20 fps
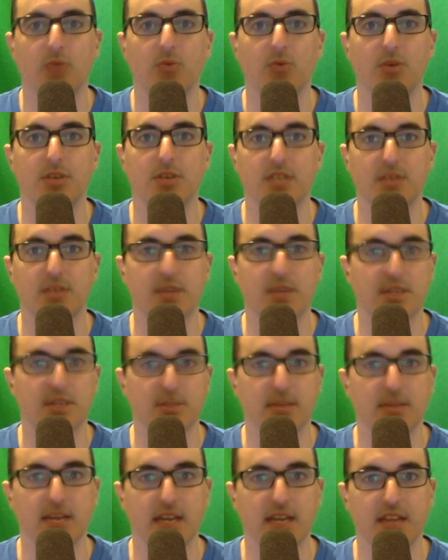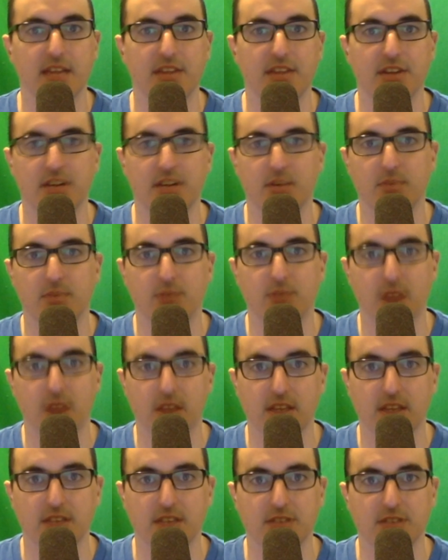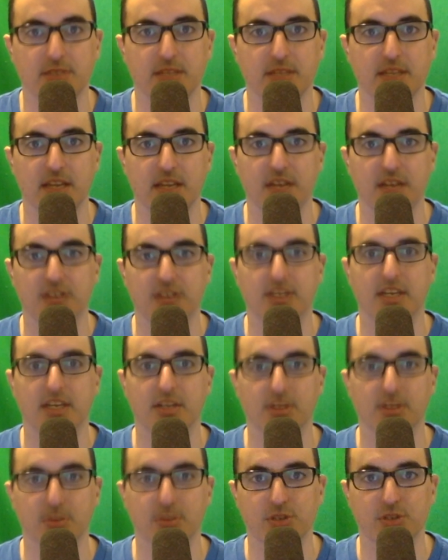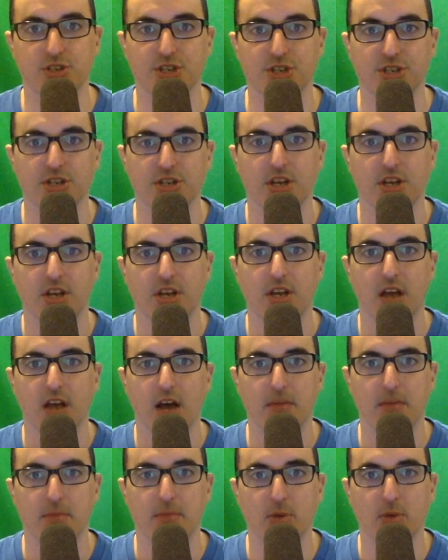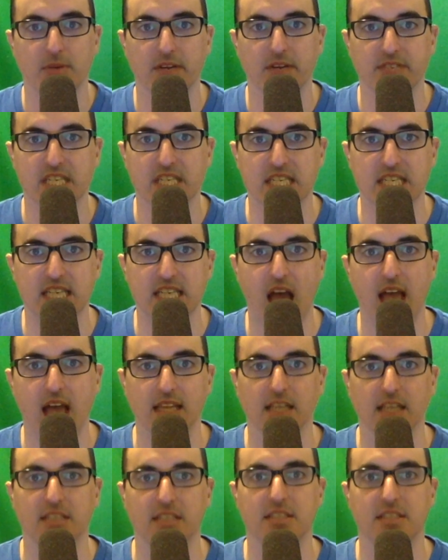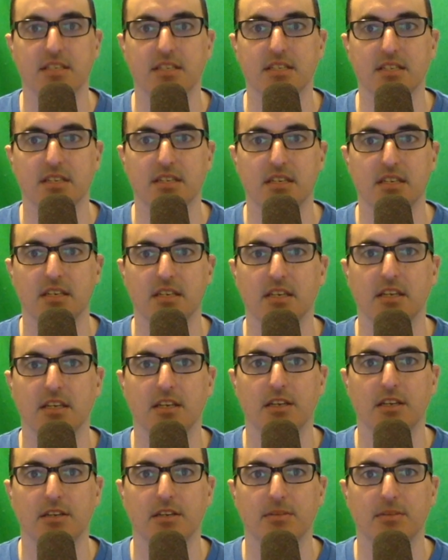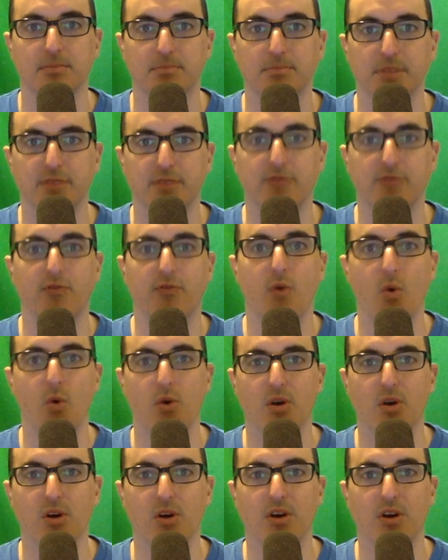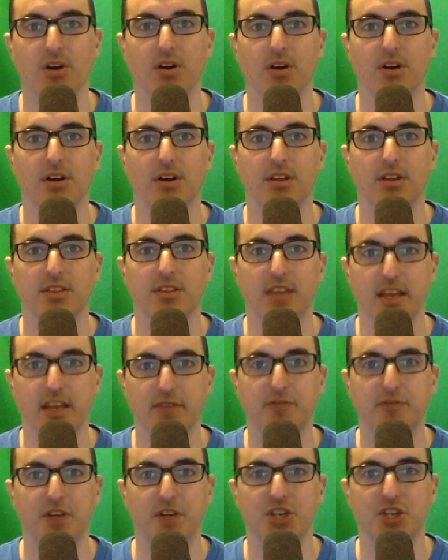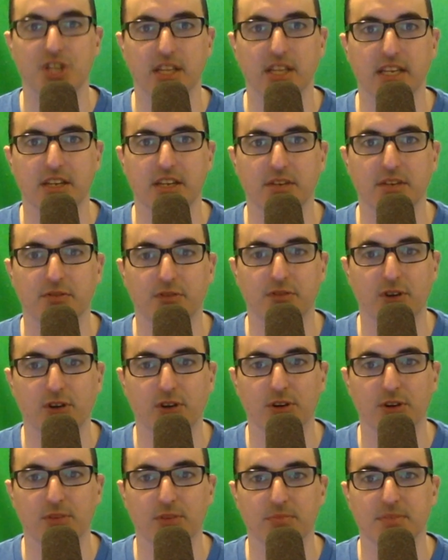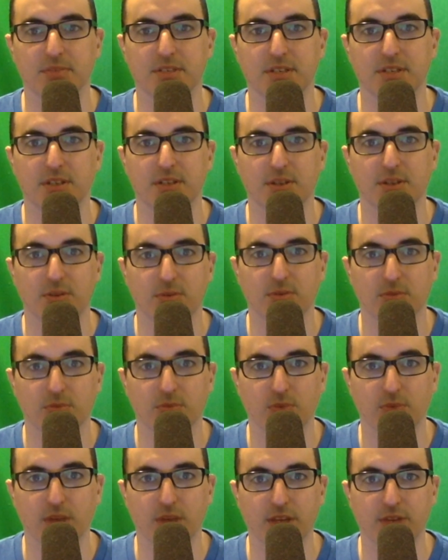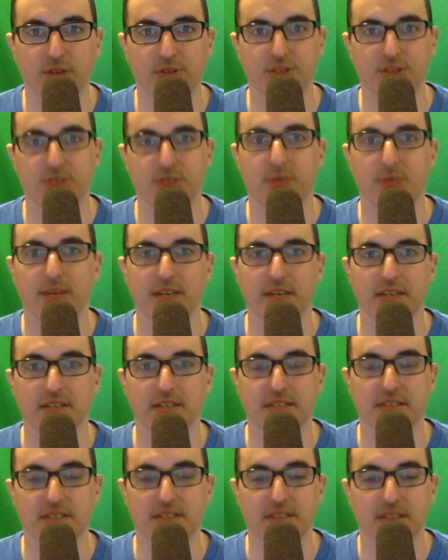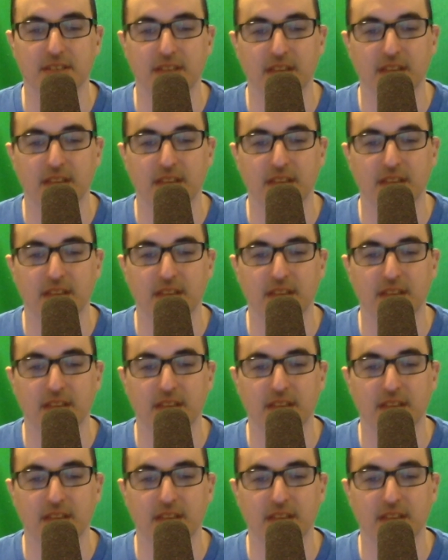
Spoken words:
was at WrestleMania 30 when Brock Lesnar beat The Undertaker. There was just a moment of silence before they officially confirmed what you just witnessed.